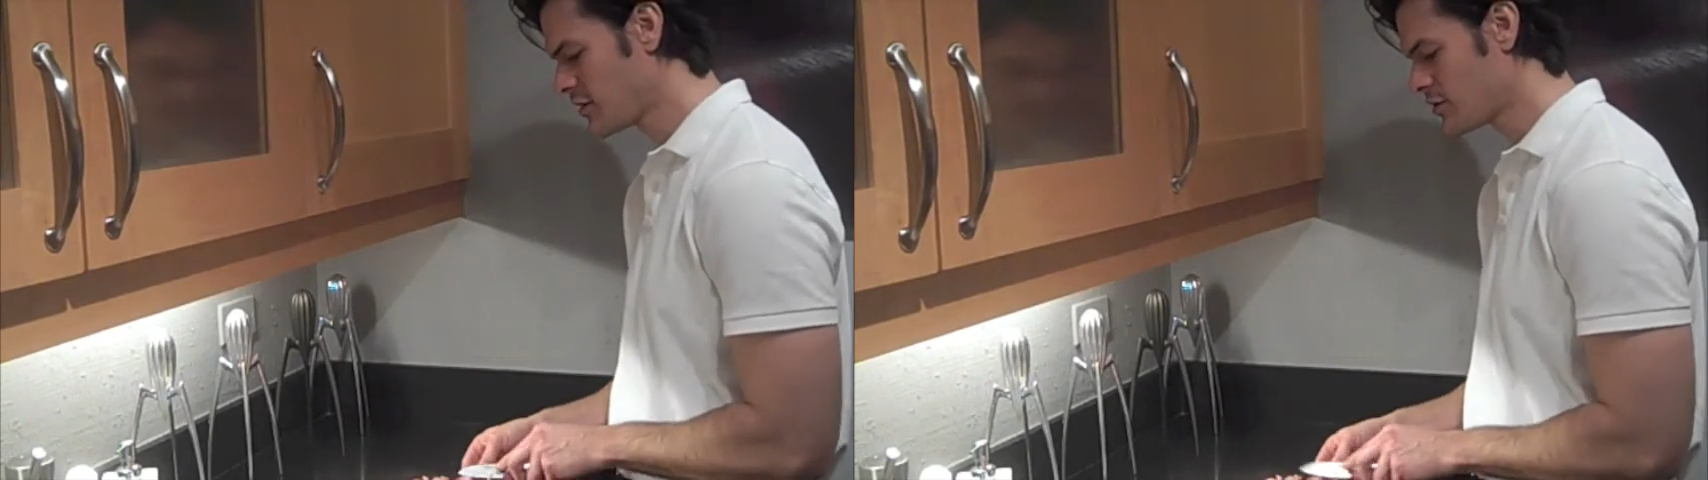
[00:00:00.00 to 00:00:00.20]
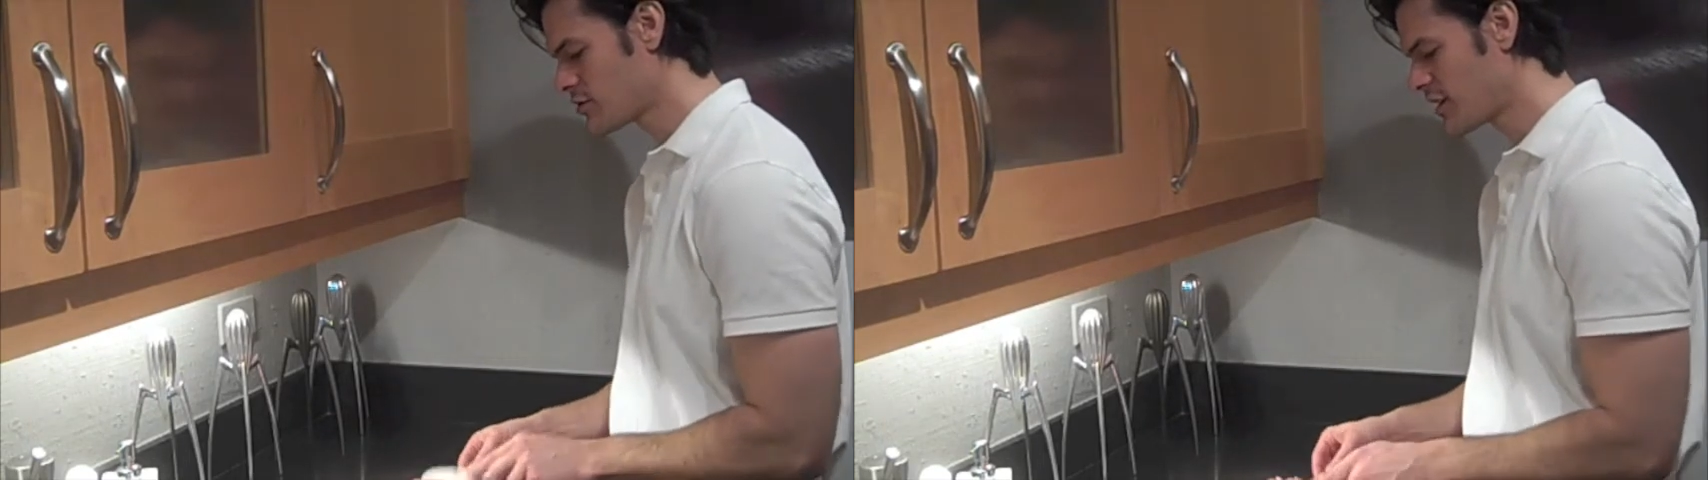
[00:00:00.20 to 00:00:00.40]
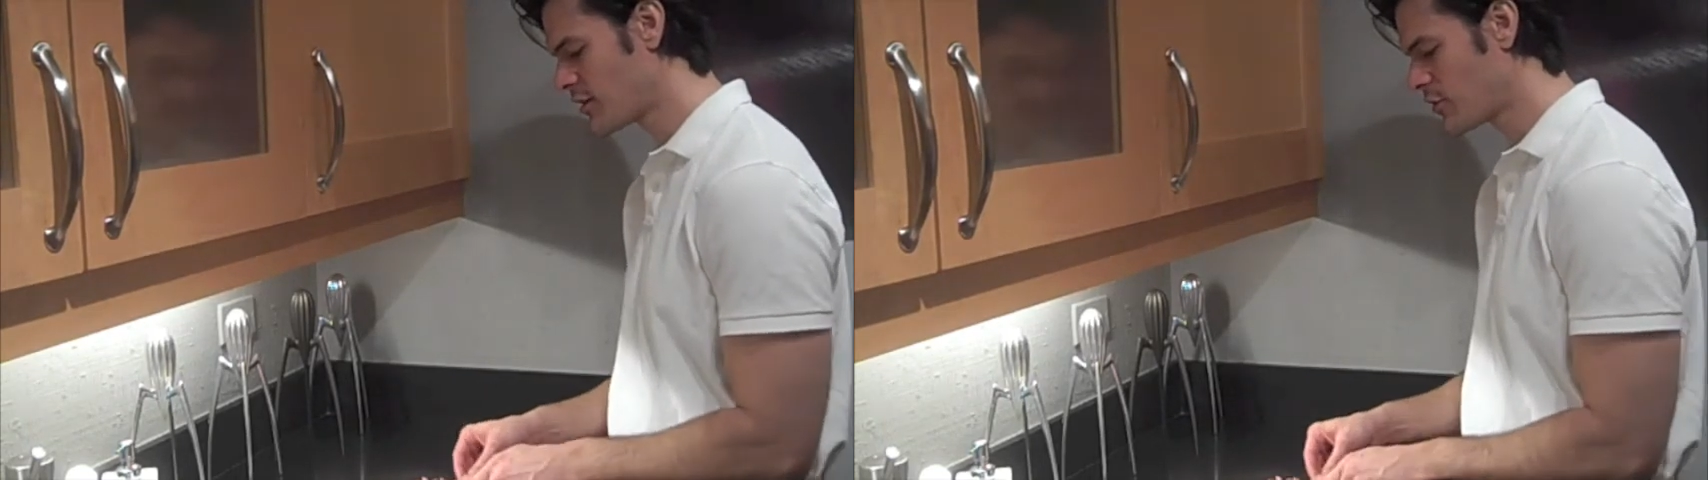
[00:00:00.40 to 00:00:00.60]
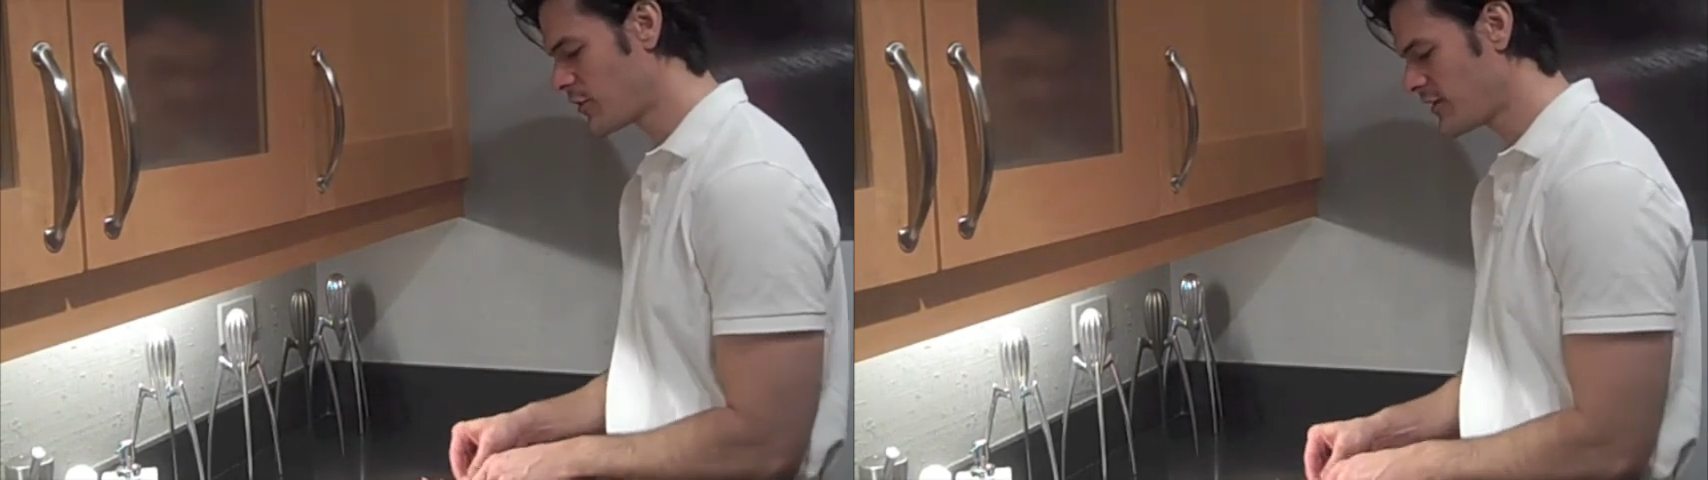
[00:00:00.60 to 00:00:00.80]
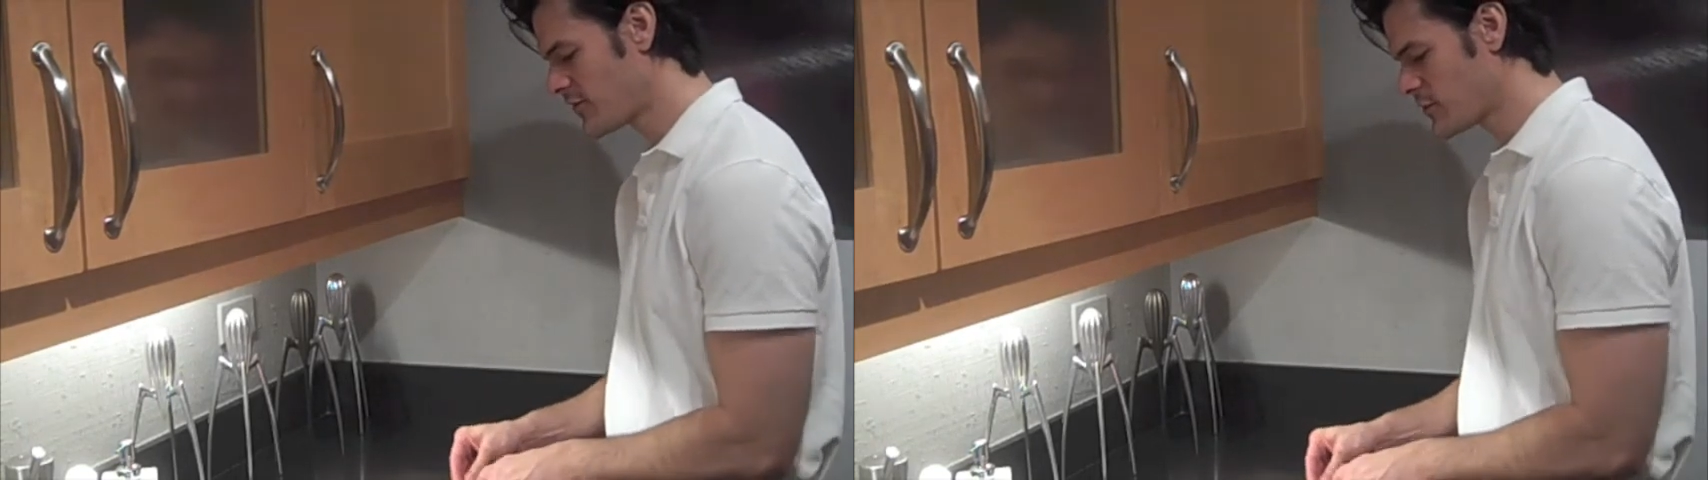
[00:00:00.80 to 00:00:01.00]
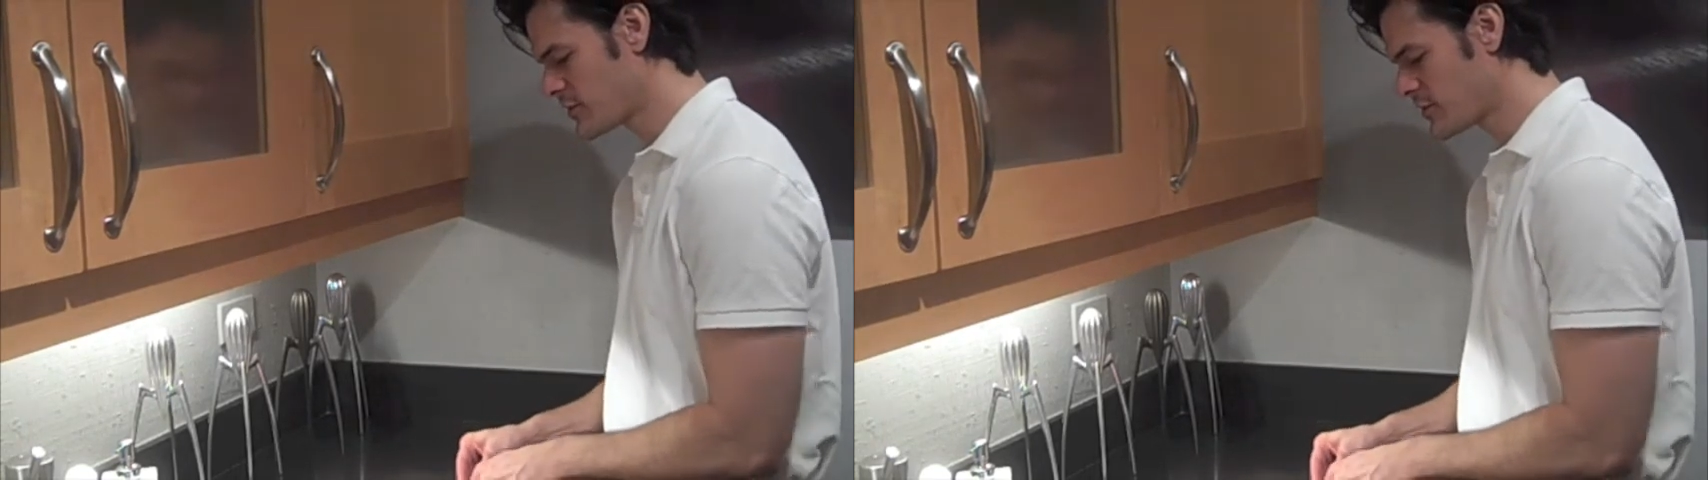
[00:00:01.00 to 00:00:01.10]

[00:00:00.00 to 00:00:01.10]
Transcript: Try to go away from